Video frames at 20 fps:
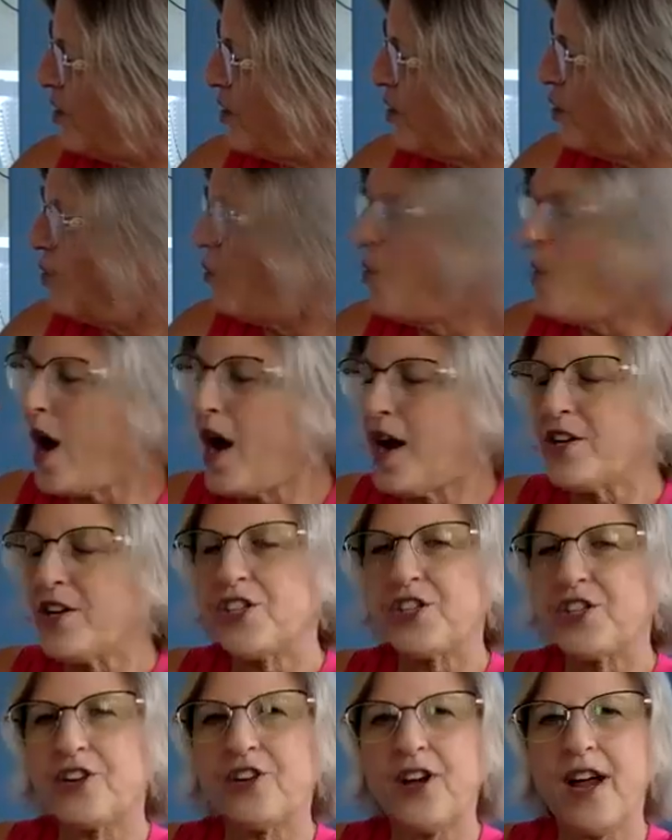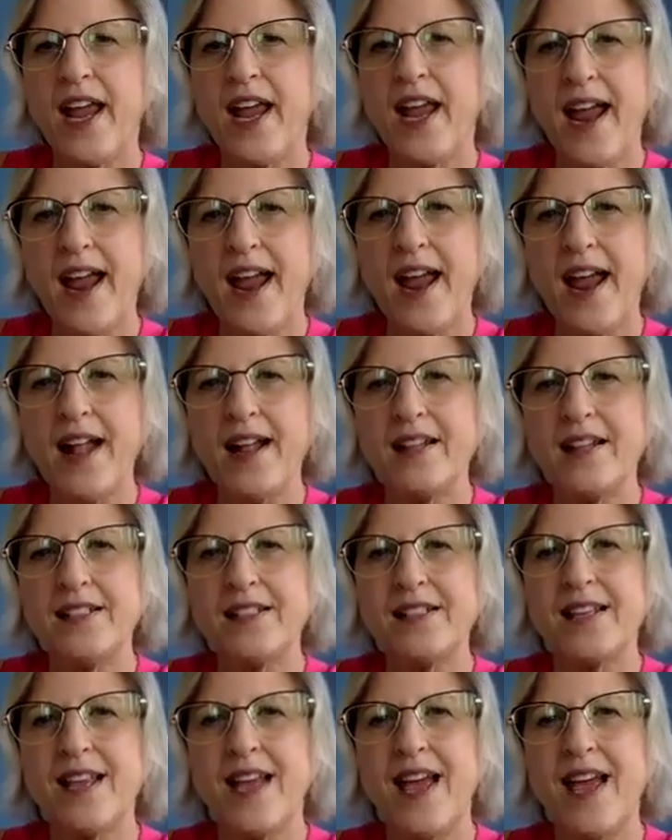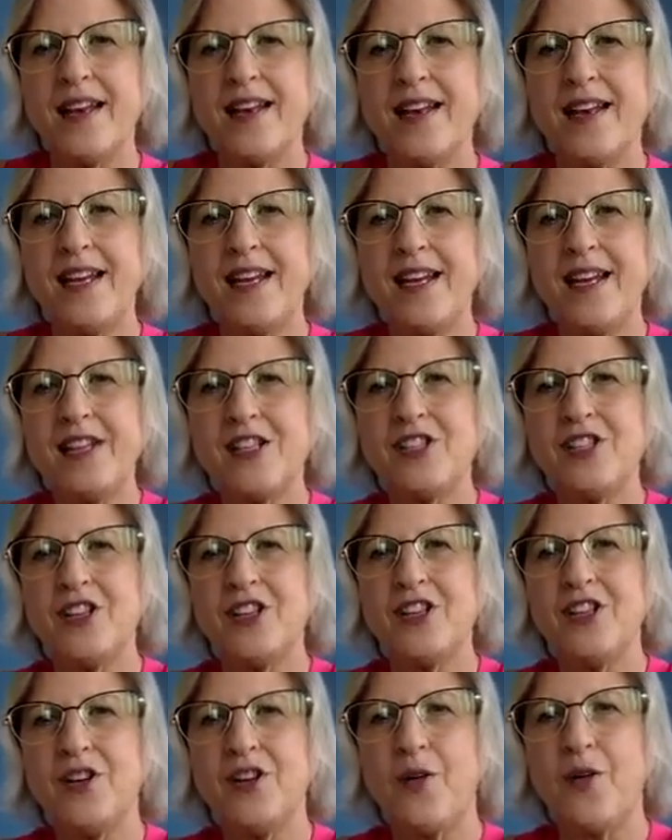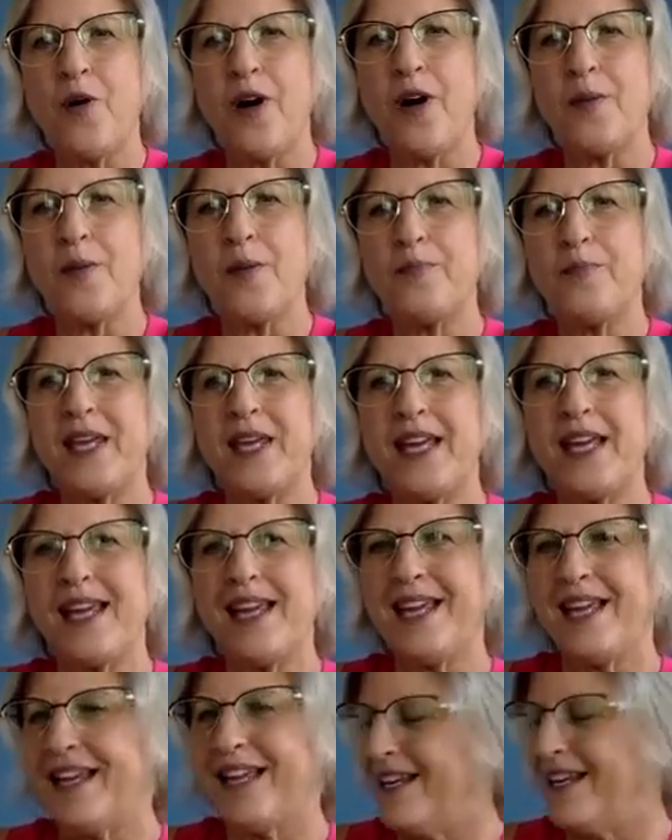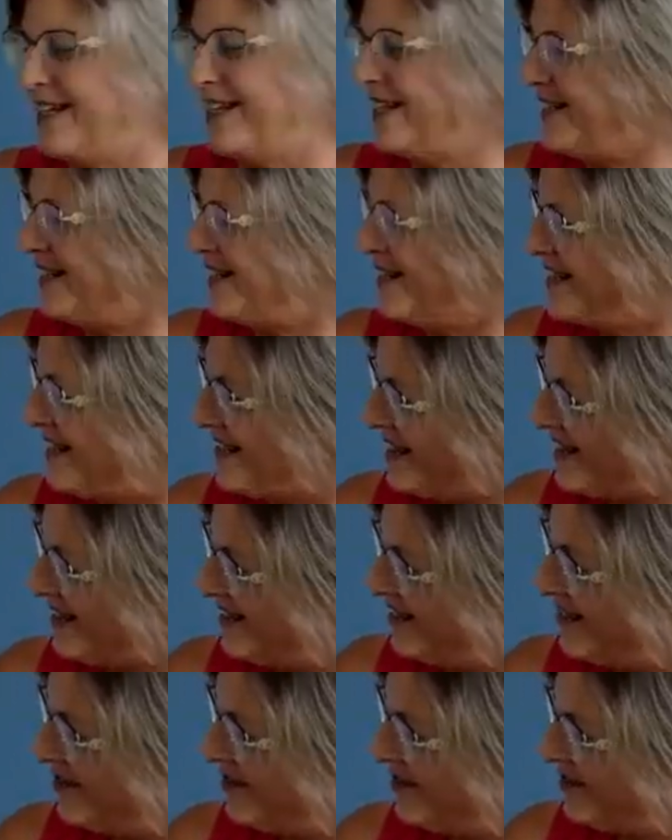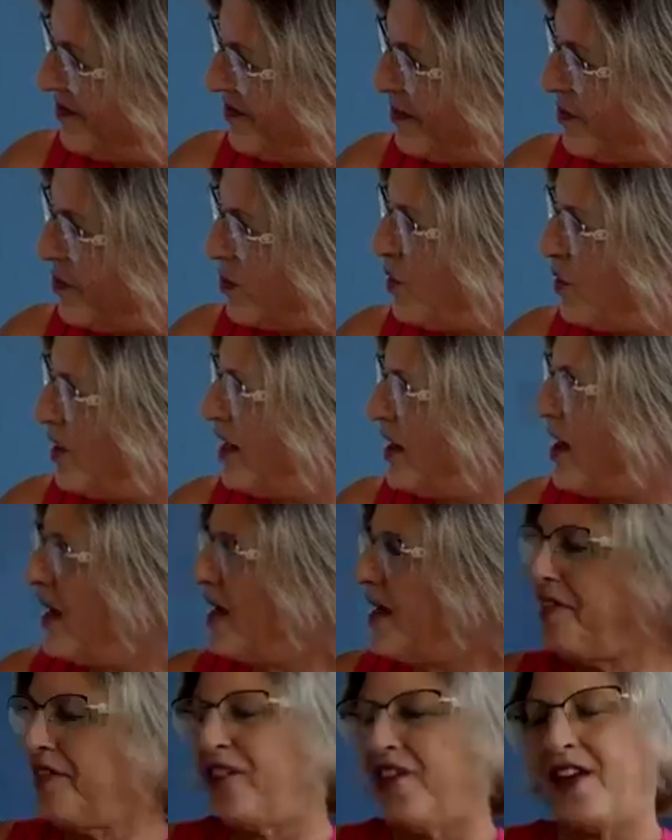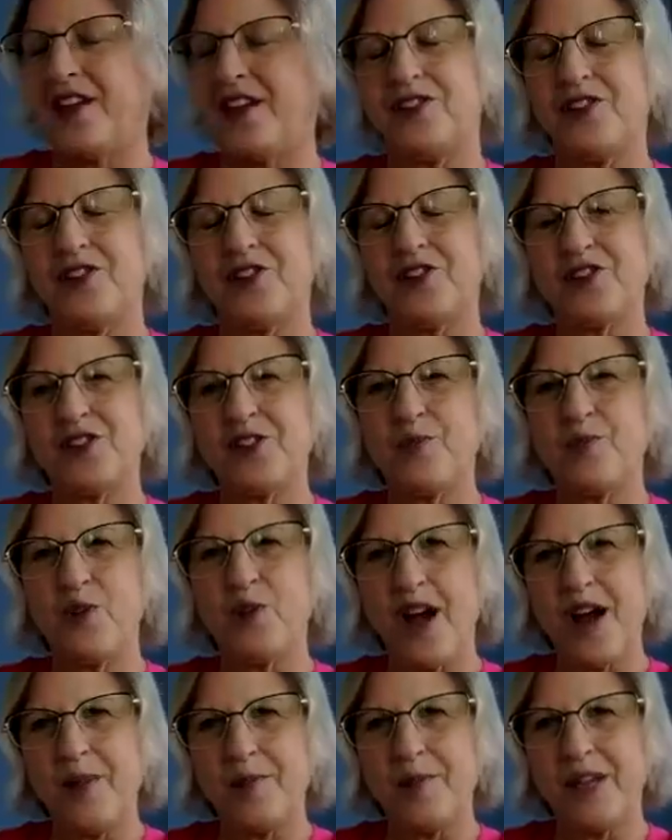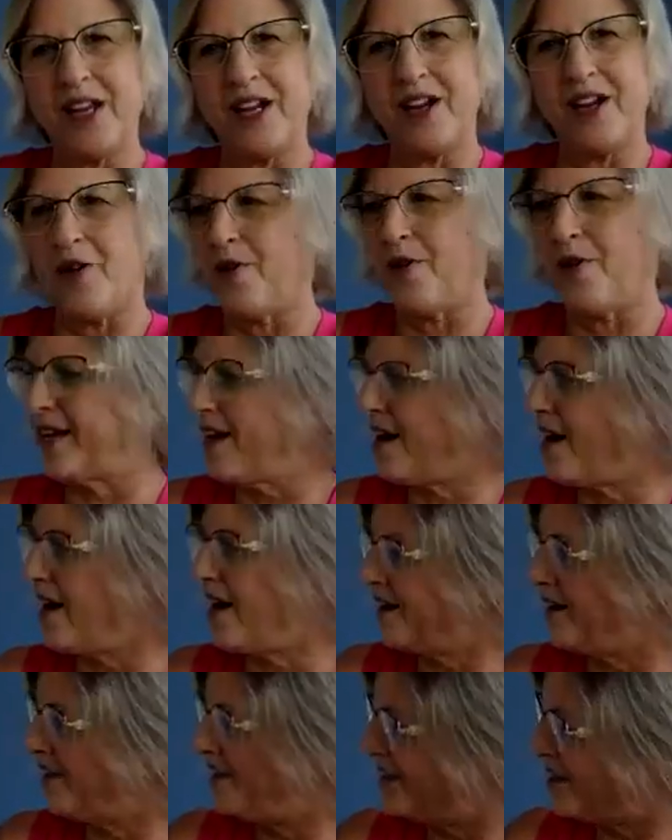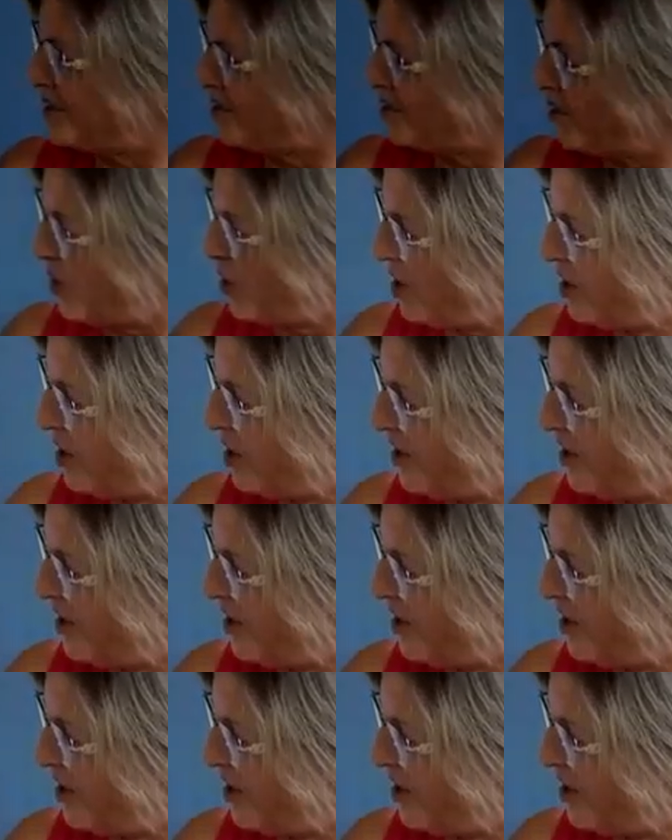Wash your hands and eat your peas. Boy, I think there's some rhyming going on in this book.